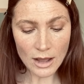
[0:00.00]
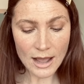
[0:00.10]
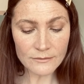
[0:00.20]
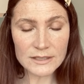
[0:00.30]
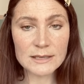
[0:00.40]
I
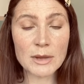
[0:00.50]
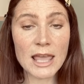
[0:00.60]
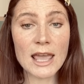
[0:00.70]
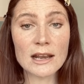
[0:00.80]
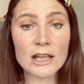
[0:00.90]
have this in my
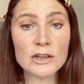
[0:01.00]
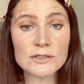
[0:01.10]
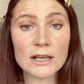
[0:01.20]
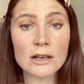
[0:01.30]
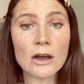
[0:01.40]
kit and I use
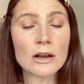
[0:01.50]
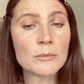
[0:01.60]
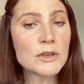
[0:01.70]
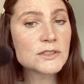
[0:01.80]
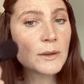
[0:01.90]
it a lot. I'm
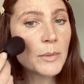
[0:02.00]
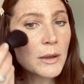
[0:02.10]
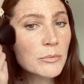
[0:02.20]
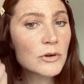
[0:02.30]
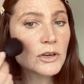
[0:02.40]
using a
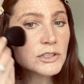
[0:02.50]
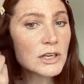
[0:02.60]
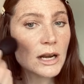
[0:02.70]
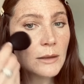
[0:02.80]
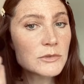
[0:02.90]
big brush
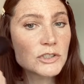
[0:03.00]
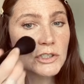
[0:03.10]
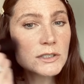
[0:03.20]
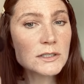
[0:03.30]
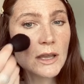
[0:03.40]
and I'm
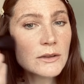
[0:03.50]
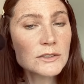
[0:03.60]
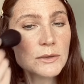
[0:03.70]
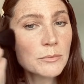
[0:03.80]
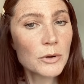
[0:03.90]
just going
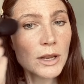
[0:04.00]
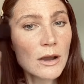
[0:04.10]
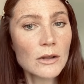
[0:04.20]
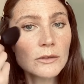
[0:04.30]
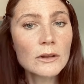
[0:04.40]
to put it
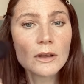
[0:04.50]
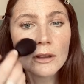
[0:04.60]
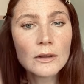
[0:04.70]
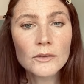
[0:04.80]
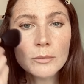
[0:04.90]
on
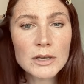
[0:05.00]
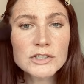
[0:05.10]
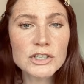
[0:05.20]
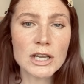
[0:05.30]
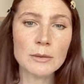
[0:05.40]
to my
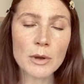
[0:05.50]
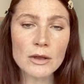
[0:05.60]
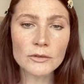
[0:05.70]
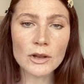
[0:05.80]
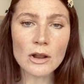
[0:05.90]

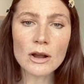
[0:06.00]
cheekbones a lot,